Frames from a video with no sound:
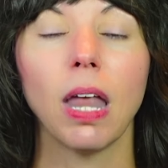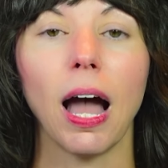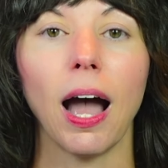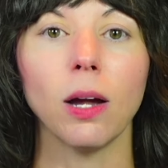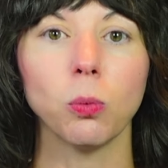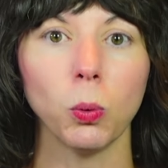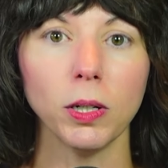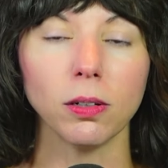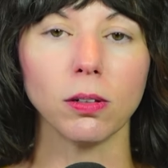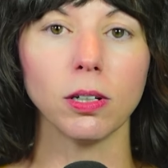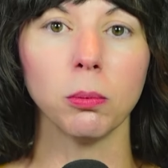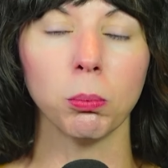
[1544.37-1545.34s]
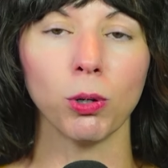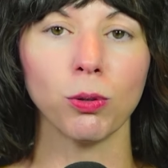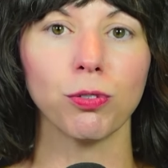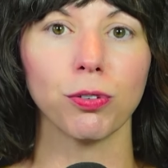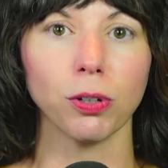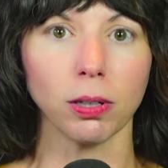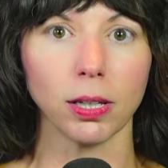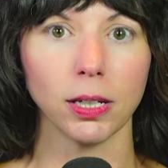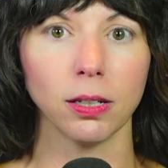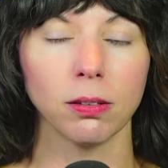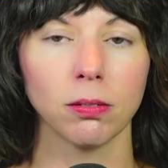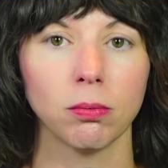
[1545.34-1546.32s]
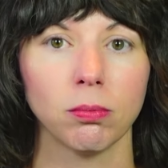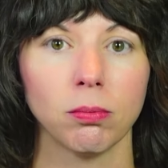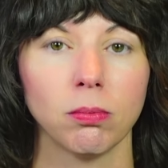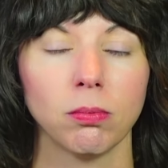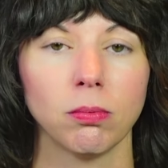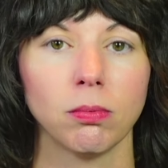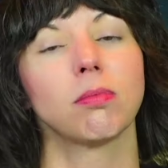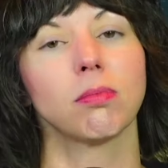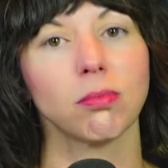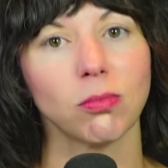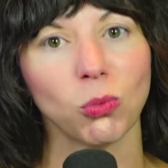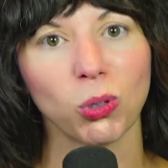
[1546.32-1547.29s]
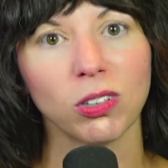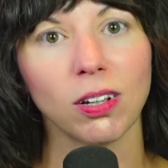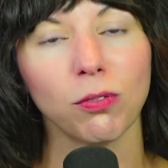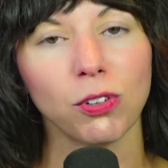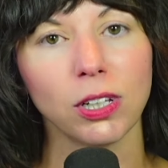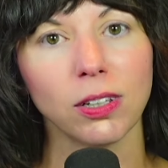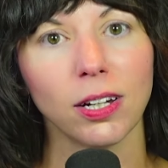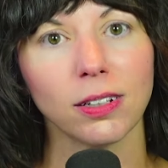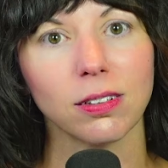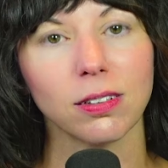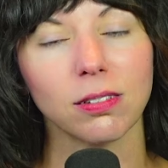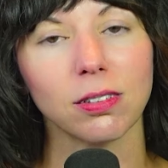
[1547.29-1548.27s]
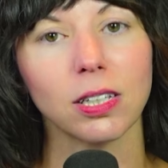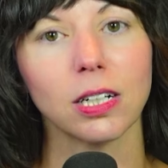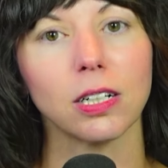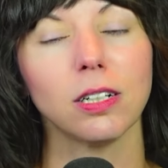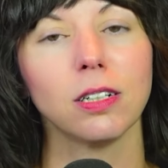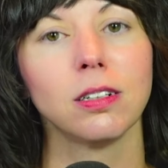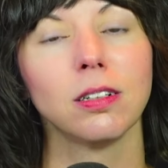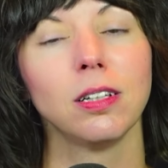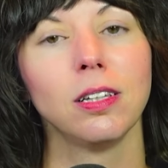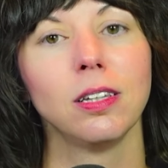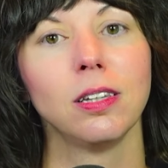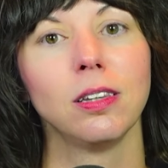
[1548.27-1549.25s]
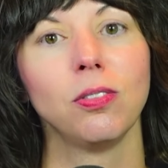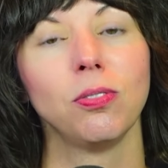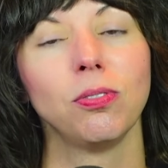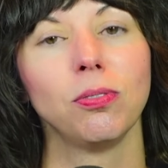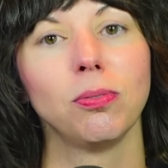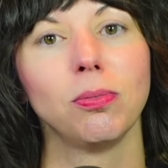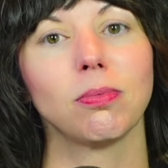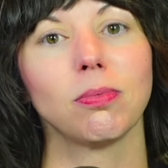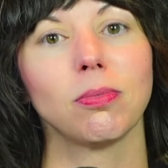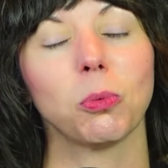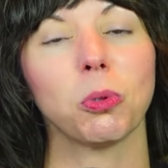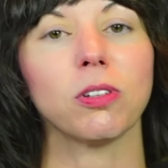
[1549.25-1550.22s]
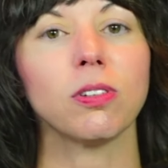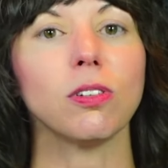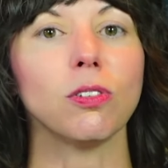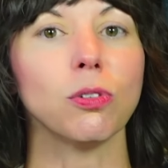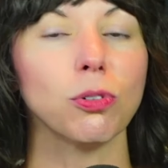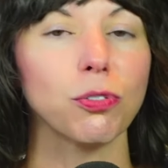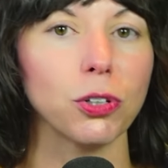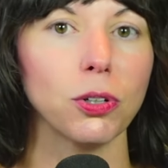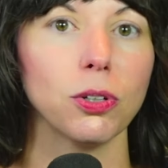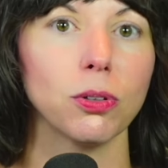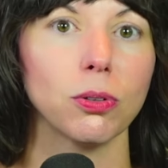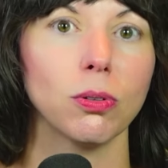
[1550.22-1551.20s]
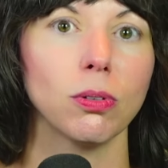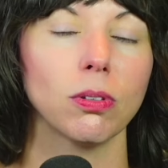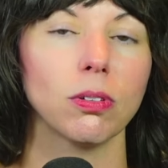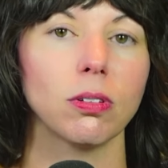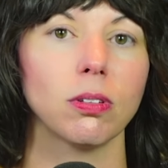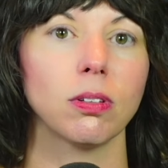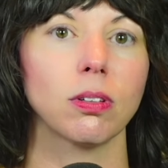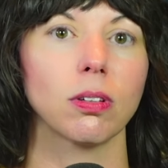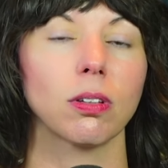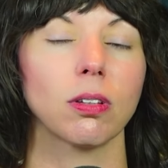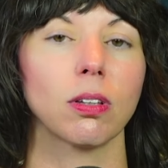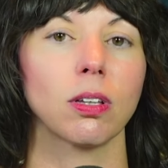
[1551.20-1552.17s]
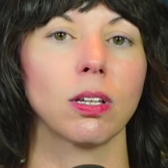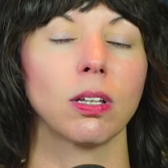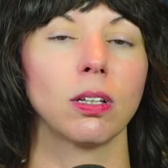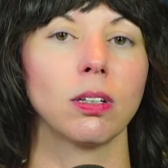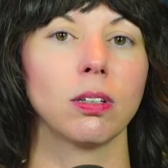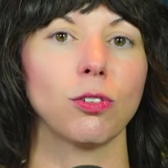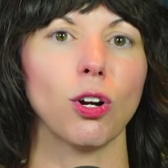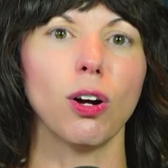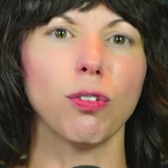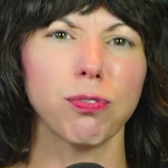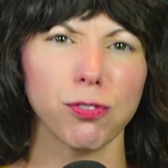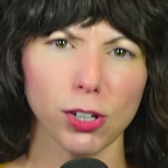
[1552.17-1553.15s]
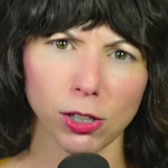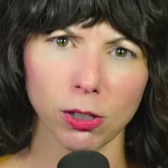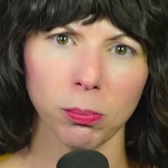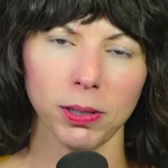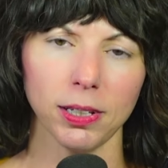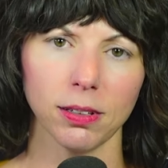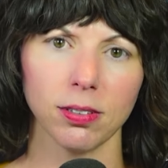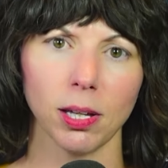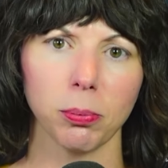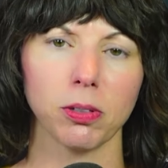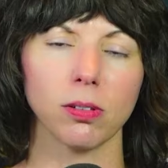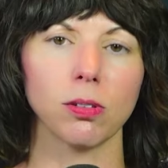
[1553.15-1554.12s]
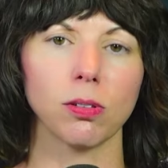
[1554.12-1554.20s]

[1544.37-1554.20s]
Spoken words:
I will emote freely. What does that feel like to consider? What does it do for you to affirm the acceptance of